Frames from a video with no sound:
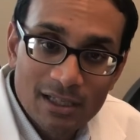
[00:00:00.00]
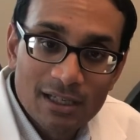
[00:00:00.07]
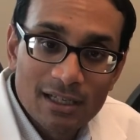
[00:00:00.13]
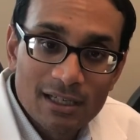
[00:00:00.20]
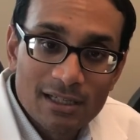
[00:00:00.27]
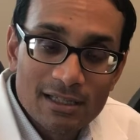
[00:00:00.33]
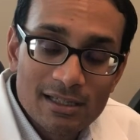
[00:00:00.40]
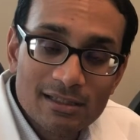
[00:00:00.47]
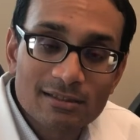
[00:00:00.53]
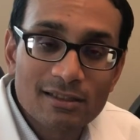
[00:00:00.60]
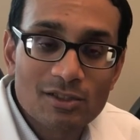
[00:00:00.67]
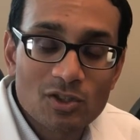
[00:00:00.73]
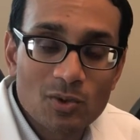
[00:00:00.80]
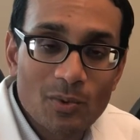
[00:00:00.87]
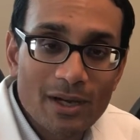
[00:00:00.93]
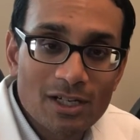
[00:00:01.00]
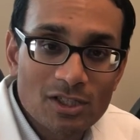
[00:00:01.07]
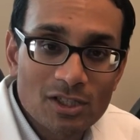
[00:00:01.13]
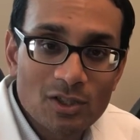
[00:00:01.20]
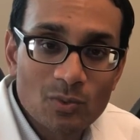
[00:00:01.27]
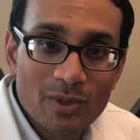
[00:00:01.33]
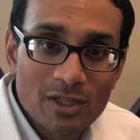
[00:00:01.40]
In this
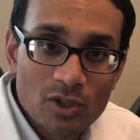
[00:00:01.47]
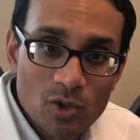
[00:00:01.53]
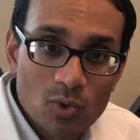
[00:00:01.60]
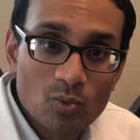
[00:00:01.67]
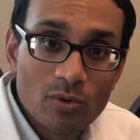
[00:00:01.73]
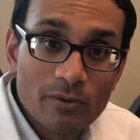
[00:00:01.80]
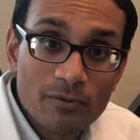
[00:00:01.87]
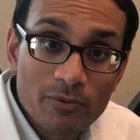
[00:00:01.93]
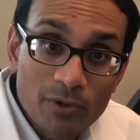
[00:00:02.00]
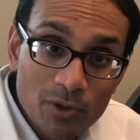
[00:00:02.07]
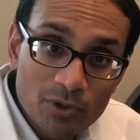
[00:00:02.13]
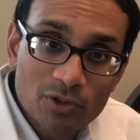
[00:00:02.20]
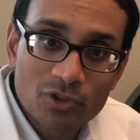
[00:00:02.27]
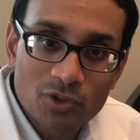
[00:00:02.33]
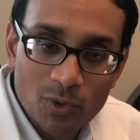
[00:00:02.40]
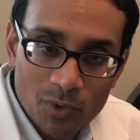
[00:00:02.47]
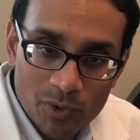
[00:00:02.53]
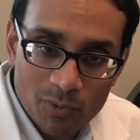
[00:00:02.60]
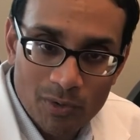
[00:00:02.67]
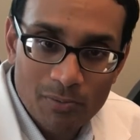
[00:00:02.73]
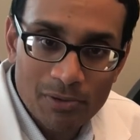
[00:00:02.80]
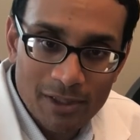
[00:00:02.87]
situation, we do reverse shoulder
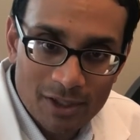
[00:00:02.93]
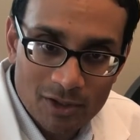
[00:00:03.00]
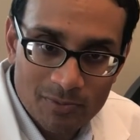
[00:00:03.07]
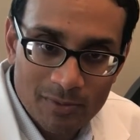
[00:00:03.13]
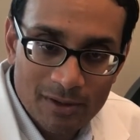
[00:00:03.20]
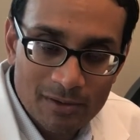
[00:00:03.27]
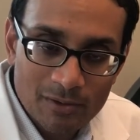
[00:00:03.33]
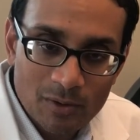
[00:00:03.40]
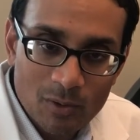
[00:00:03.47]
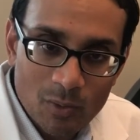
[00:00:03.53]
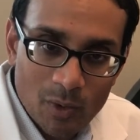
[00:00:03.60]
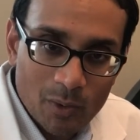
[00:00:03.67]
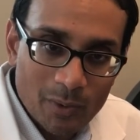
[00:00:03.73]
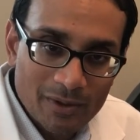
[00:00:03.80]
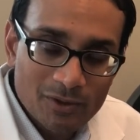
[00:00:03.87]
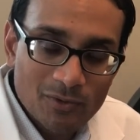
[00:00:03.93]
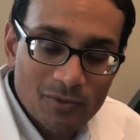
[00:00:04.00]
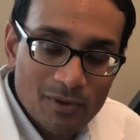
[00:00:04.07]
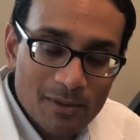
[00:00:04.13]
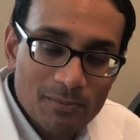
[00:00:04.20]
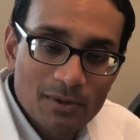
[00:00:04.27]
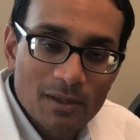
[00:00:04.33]
replacement where we
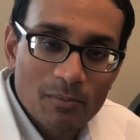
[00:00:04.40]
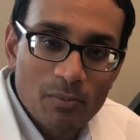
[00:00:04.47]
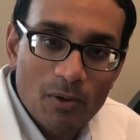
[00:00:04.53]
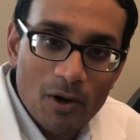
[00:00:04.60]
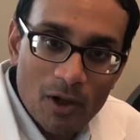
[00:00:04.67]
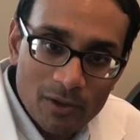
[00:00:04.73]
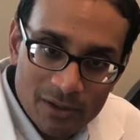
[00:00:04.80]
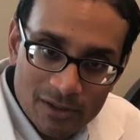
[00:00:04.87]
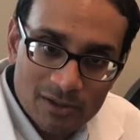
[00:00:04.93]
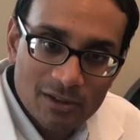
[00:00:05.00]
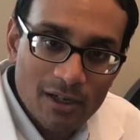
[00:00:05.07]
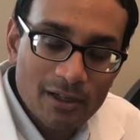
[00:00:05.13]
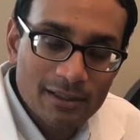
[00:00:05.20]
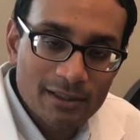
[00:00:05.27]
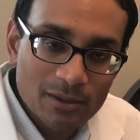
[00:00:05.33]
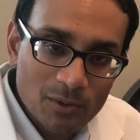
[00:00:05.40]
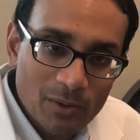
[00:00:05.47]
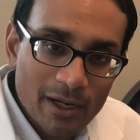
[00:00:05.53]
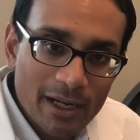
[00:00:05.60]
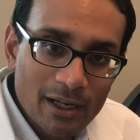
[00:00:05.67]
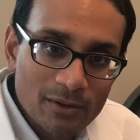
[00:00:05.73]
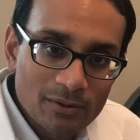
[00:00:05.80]
flip the ball and socket
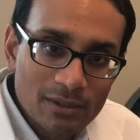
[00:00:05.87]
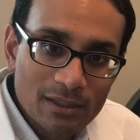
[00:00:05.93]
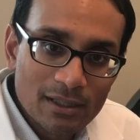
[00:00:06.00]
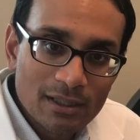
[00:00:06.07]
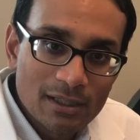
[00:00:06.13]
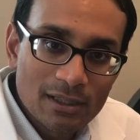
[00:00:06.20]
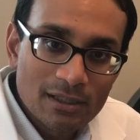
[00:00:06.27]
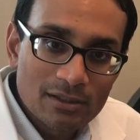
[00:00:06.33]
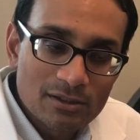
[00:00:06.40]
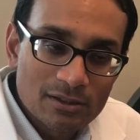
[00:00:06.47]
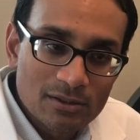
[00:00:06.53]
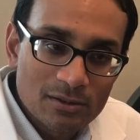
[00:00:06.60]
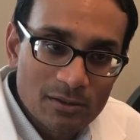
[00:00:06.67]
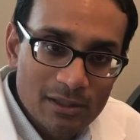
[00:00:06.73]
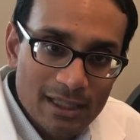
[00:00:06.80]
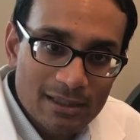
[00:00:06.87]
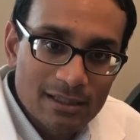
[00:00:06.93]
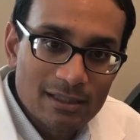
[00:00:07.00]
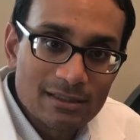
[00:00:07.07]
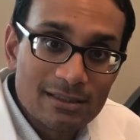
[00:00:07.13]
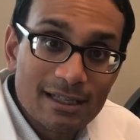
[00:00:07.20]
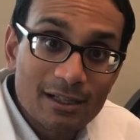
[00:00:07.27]
around to let
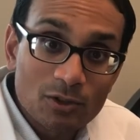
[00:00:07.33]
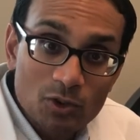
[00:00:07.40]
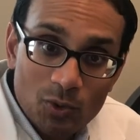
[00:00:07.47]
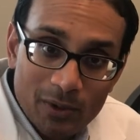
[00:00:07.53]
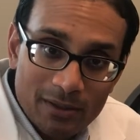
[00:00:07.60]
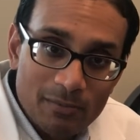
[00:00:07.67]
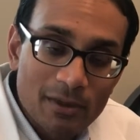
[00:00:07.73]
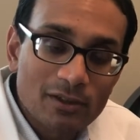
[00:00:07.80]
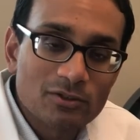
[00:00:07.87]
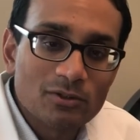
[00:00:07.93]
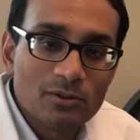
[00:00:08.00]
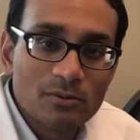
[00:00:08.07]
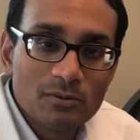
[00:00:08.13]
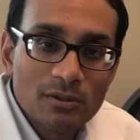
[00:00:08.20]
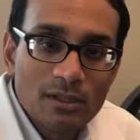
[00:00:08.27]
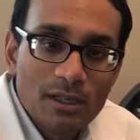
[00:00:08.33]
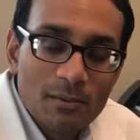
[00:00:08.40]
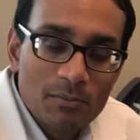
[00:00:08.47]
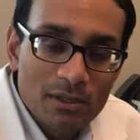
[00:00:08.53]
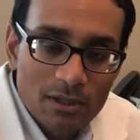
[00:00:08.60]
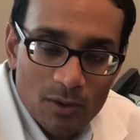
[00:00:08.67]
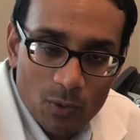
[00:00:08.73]
the deltoid muscle
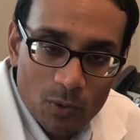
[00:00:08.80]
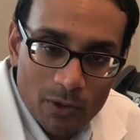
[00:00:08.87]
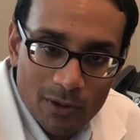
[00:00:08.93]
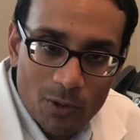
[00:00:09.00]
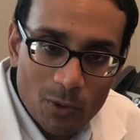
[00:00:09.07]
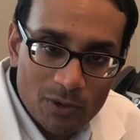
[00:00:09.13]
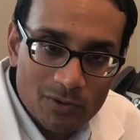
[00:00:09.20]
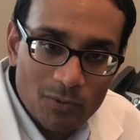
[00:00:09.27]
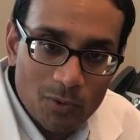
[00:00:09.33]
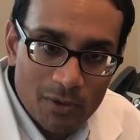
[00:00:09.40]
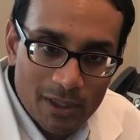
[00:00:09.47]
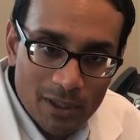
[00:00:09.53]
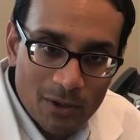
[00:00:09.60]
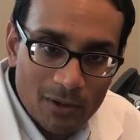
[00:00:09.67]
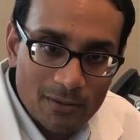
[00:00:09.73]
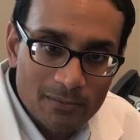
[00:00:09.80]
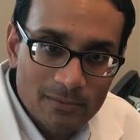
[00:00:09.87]
be the workhorse for the arm.